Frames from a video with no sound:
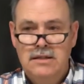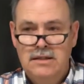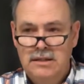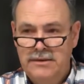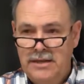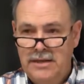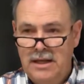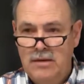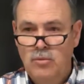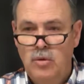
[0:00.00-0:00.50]

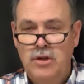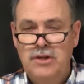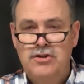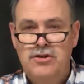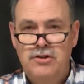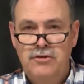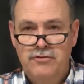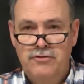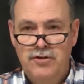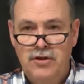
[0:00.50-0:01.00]
Then once
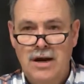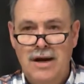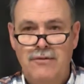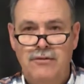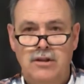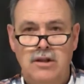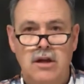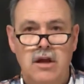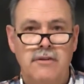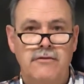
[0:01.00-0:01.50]
you've
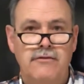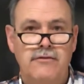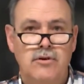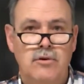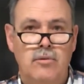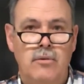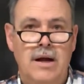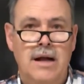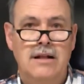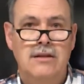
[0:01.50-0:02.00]
traveled on it for a
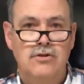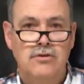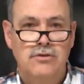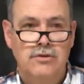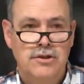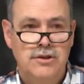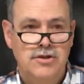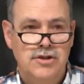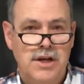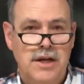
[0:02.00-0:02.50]
while, you
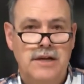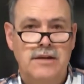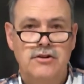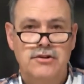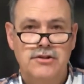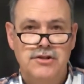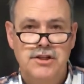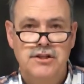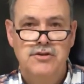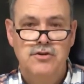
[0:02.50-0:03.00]
can check your
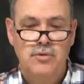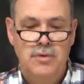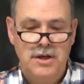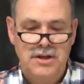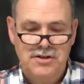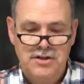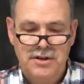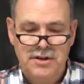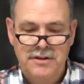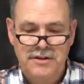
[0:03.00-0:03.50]

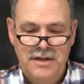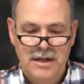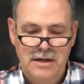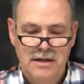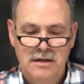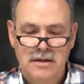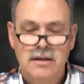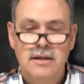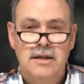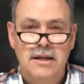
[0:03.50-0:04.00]
situation
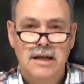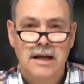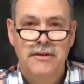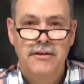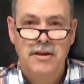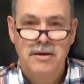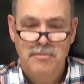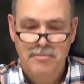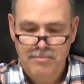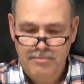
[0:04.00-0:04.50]
and
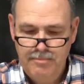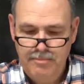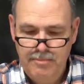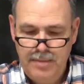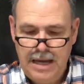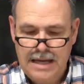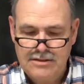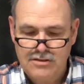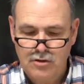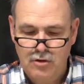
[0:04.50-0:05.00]
then
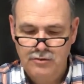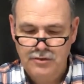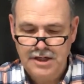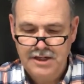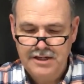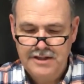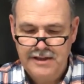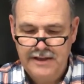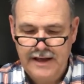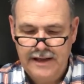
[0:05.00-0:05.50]
pass over
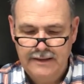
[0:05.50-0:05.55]
into that